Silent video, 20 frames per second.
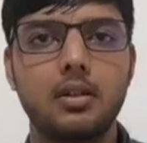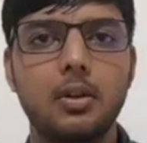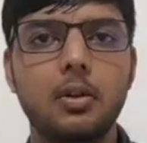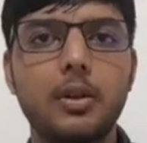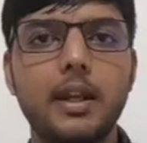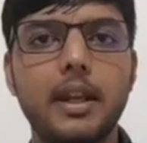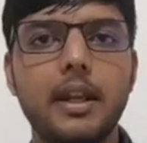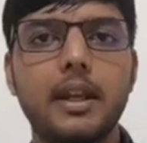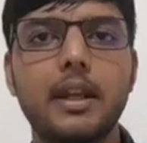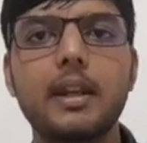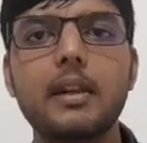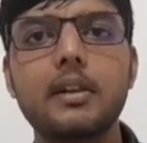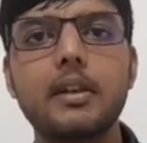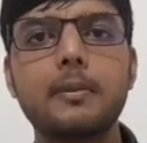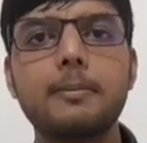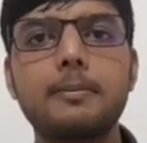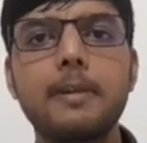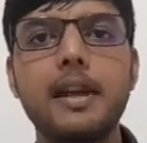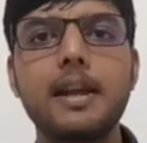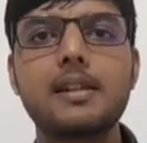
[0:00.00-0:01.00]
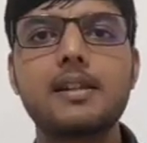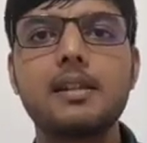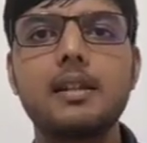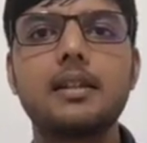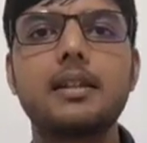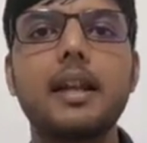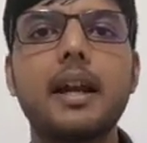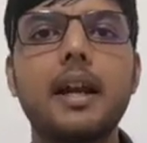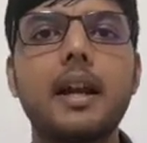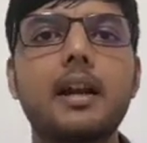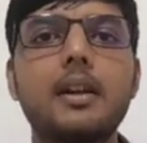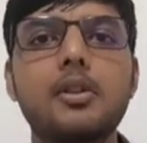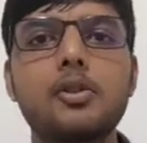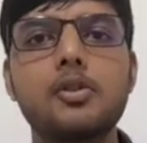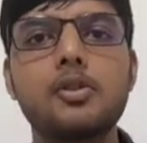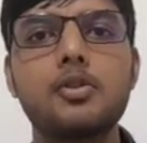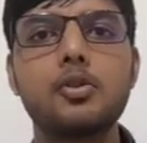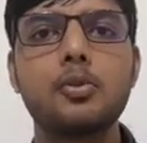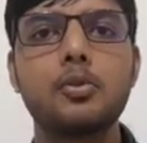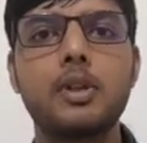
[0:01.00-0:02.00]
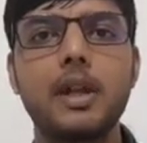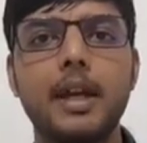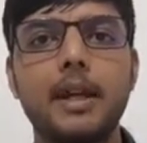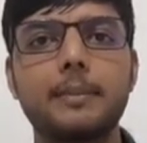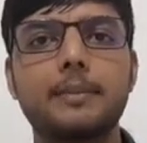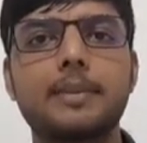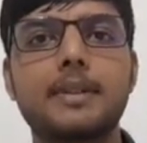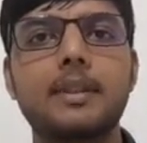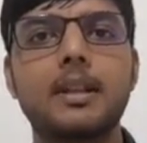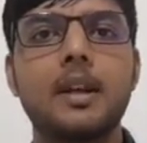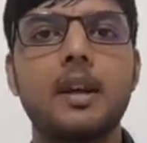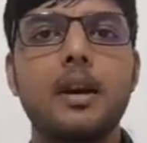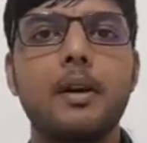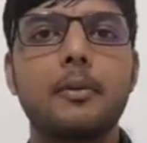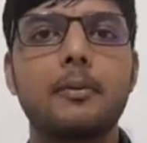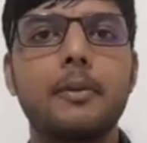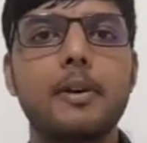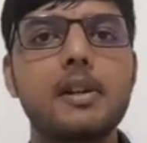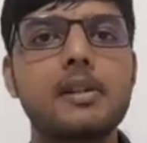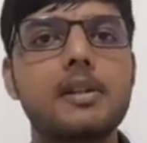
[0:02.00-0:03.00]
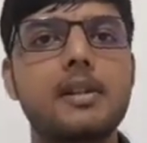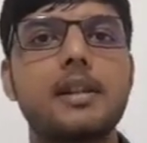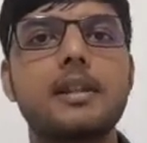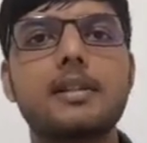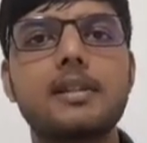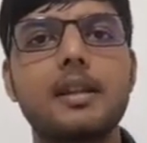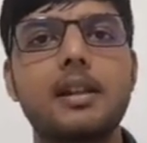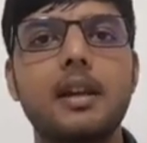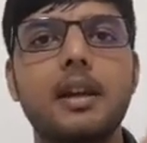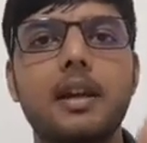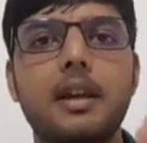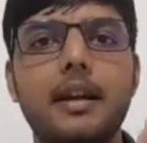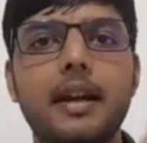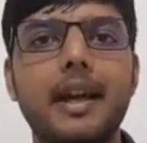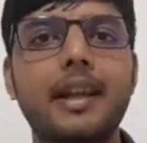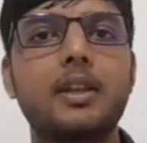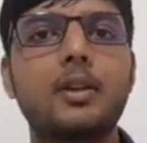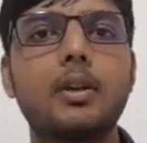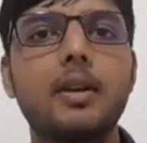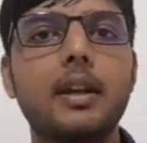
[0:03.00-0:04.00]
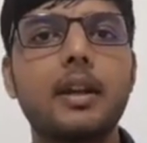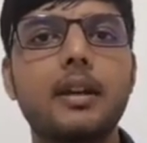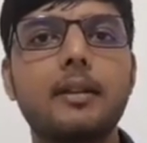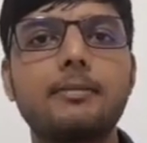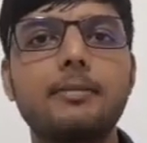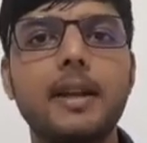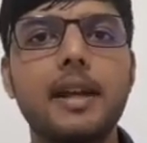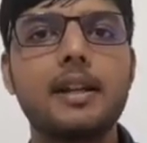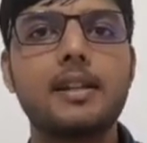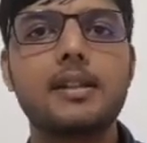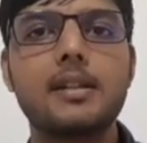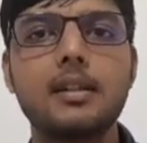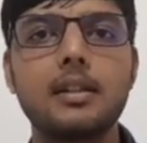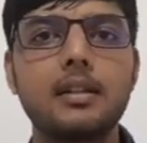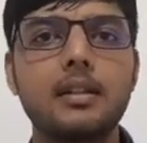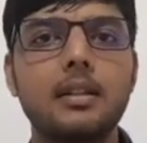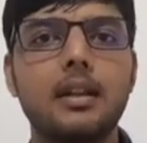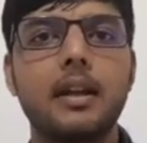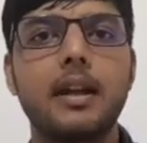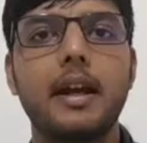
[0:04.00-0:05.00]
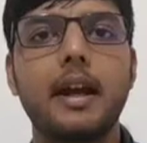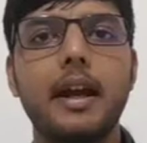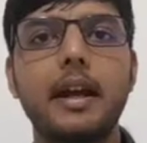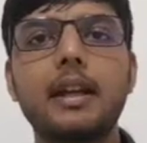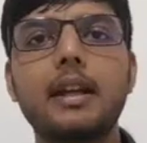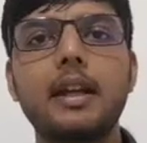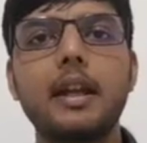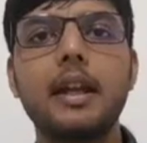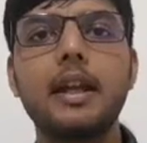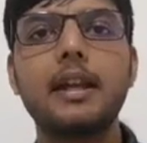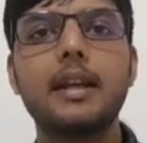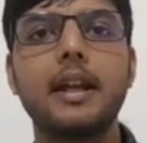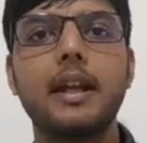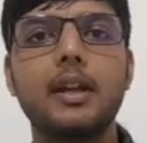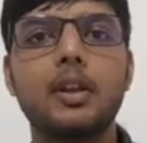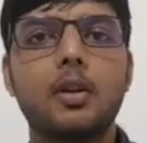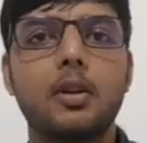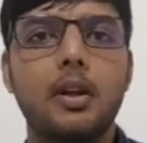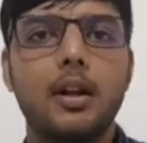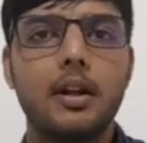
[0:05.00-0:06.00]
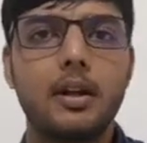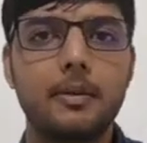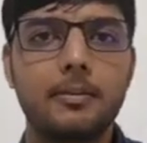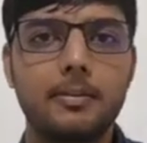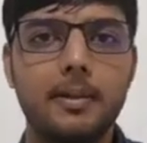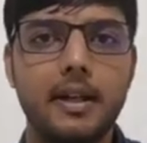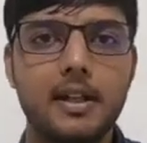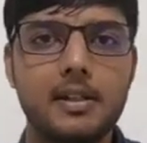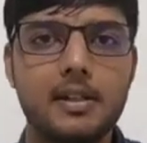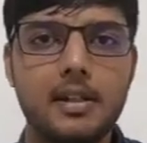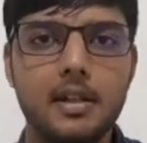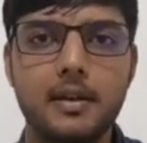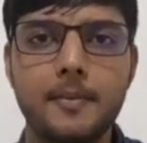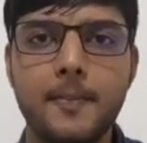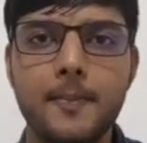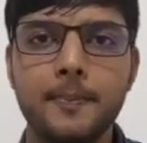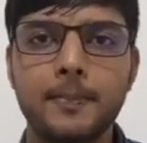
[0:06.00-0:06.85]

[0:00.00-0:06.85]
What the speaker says: Okay, in reflection there are two types. First is regular reflection and irregular reflection.